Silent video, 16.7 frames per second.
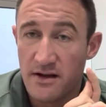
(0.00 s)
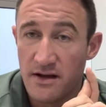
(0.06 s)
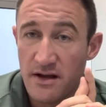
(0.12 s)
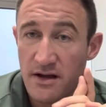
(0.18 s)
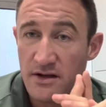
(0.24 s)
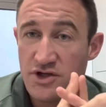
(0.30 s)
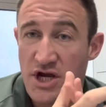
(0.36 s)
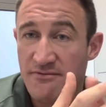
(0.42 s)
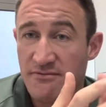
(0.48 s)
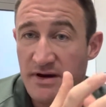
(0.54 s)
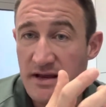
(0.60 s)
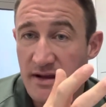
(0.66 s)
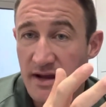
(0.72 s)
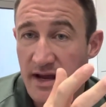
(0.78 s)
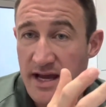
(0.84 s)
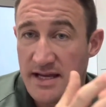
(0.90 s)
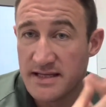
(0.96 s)
Generally
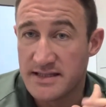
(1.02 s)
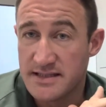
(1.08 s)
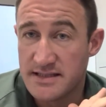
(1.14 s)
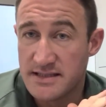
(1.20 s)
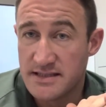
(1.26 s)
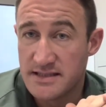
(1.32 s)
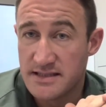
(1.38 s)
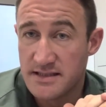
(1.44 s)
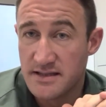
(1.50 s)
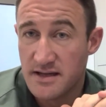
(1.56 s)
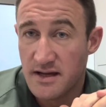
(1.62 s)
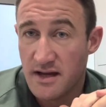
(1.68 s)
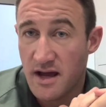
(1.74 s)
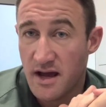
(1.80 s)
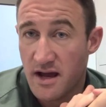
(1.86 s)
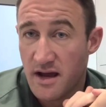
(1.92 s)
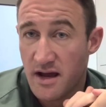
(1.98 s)
it's
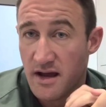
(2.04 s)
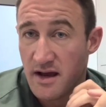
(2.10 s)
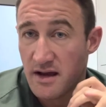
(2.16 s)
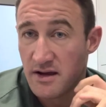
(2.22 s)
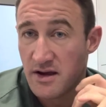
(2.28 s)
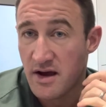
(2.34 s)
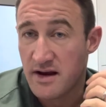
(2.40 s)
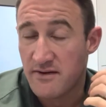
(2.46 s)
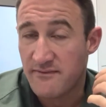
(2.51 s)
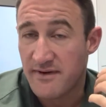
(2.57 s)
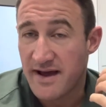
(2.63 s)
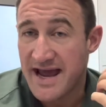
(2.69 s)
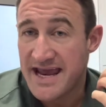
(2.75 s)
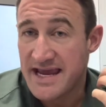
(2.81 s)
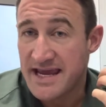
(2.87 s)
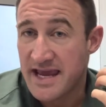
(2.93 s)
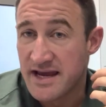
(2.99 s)
kind of
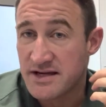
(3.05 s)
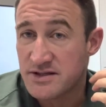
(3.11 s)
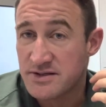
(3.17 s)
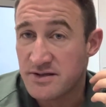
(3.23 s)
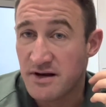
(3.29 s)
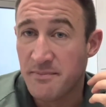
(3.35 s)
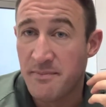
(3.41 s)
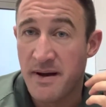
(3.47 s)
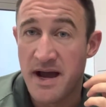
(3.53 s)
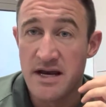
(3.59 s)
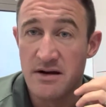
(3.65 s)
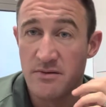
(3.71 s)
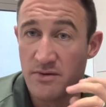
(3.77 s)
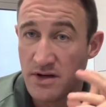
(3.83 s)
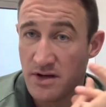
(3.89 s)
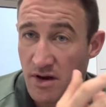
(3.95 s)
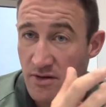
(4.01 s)
aching sort of pain, and
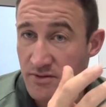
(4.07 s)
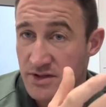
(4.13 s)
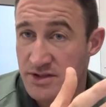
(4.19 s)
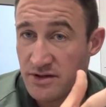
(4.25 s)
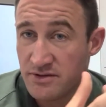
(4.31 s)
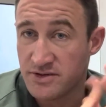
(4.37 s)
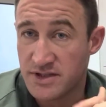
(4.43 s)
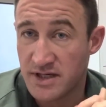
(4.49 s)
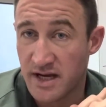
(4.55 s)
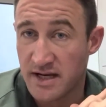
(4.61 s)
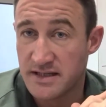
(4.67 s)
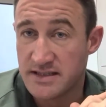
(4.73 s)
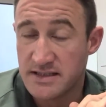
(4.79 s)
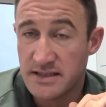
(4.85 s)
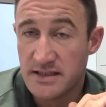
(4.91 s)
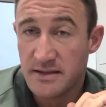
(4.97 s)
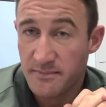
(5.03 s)
we don't associate
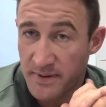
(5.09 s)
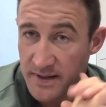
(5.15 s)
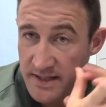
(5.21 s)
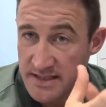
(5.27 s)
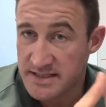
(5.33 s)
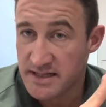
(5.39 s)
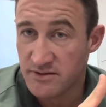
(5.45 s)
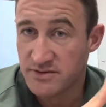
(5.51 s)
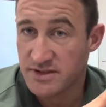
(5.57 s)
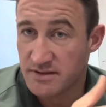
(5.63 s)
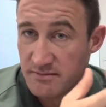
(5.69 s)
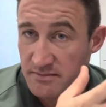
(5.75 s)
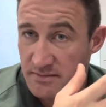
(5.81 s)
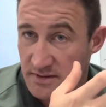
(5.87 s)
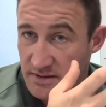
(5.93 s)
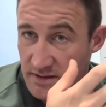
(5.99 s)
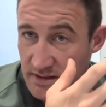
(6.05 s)
pins and needles
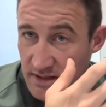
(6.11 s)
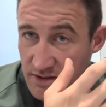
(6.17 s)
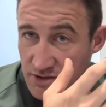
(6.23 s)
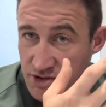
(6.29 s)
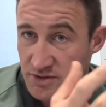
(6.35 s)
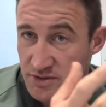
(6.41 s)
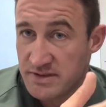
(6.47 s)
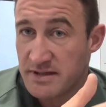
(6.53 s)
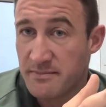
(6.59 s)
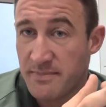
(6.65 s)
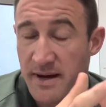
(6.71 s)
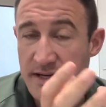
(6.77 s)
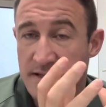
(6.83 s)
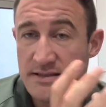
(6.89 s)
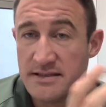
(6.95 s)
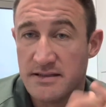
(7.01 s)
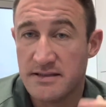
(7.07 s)
and shooting
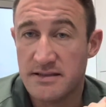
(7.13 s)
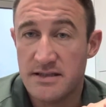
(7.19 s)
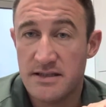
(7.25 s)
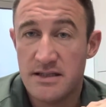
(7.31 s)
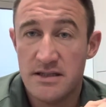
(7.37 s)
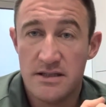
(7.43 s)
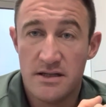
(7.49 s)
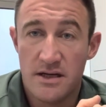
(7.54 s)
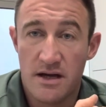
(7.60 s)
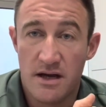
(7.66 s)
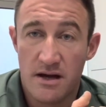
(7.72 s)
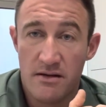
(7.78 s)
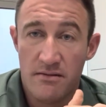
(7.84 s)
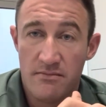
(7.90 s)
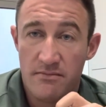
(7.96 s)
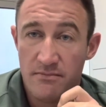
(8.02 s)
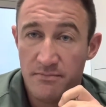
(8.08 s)
pains and
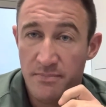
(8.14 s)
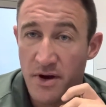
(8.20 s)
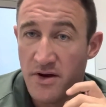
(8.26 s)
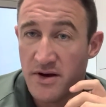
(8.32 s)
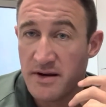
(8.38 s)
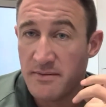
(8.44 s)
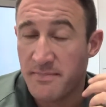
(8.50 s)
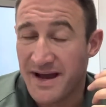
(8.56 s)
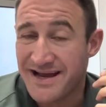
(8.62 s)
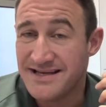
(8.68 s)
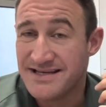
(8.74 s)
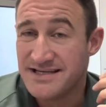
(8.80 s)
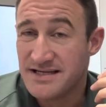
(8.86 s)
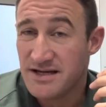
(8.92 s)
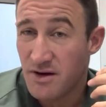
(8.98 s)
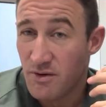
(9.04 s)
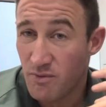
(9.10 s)
burning pains
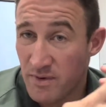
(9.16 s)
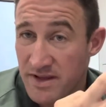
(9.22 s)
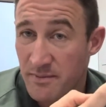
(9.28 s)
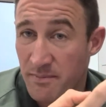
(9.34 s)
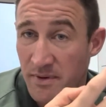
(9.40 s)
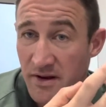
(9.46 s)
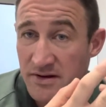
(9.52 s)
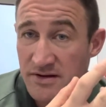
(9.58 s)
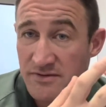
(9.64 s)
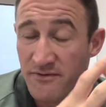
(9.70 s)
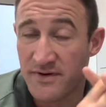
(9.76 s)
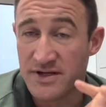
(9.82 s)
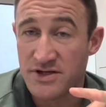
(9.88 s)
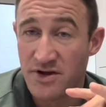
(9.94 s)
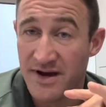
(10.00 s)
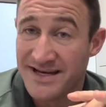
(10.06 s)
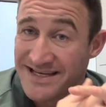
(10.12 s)
with the plantar
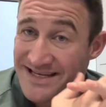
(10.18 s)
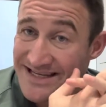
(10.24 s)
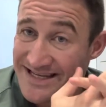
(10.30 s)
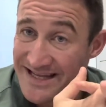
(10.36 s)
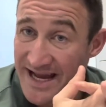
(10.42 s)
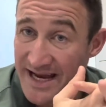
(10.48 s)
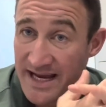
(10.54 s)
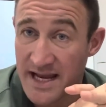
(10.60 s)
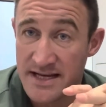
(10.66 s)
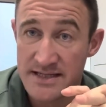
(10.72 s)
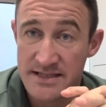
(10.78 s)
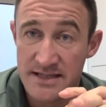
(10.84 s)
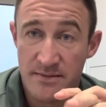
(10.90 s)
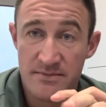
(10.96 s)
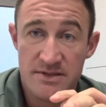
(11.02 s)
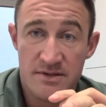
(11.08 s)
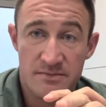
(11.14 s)
fasciitis, and that can
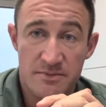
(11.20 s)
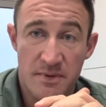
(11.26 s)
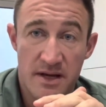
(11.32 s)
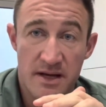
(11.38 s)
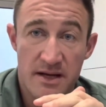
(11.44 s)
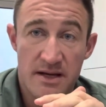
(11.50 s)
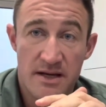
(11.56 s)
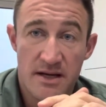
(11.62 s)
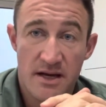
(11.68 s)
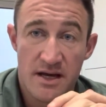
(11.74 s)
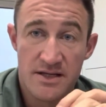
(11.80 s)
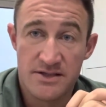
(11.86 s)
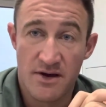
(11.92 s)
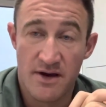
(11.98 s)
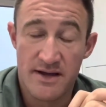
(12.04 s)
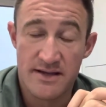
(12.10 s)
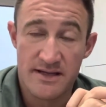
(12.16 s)
sometimes be a
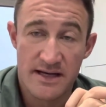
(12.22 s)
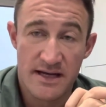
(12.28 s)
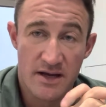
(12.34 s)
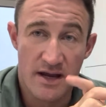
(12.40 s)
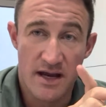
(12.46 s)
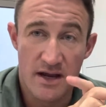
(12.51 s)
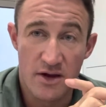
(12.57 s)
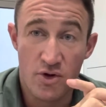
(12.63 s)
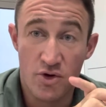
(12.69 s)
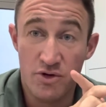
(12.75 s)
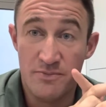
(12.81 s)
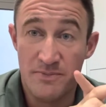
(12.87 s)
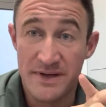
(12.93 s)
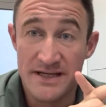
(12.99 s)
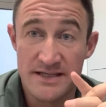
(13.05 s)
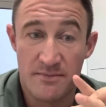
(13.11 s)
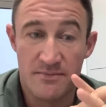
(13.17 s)
sign that it could
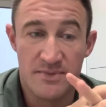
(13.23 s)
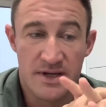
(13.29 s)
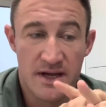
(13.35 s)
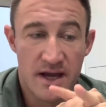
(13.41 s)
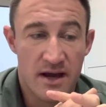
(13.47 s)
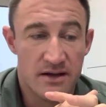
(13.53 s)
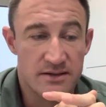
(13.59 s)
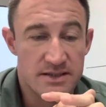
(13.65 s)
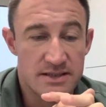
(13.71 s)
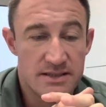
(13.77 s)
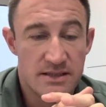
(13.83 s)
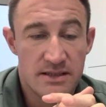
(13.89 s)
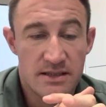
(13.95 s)
be something else.